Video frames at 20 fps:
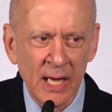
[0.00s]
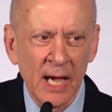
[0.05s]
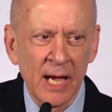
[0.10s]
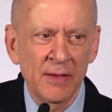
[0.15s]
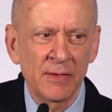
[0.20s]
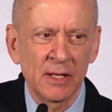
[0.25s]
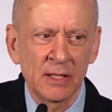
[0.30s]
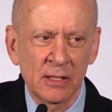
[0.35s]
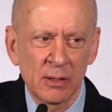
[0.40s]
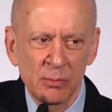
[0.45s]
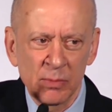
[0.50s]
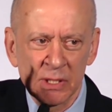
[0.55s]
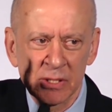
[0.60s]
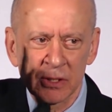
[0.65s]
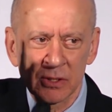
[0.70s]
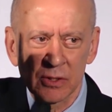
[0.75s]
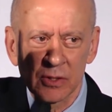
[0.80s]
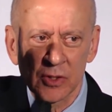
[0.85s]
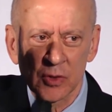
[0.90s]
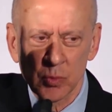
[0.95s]
and that the
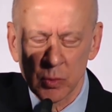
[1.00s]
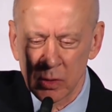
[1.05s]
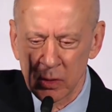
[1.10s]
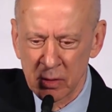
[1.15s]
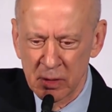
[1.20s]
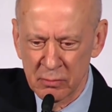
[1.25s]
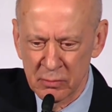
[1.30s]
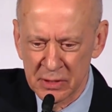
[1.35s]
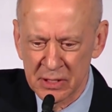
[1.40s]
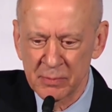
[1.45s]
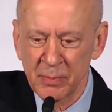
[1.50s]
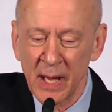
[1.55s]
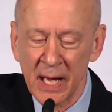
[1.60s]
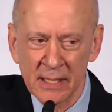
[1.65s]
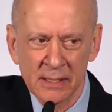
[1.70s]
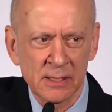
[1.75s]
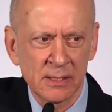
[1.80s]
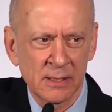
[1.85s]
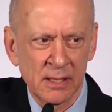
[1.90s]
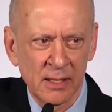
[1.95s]
missiles were a
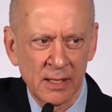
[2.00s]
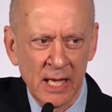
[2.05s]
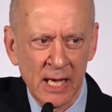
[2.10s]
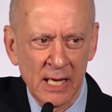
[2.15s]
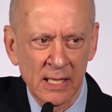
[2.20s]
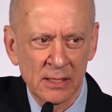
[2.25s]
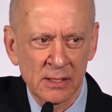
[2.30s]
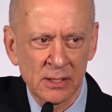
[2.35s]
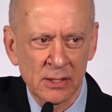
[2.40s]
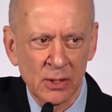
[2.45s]
response to that.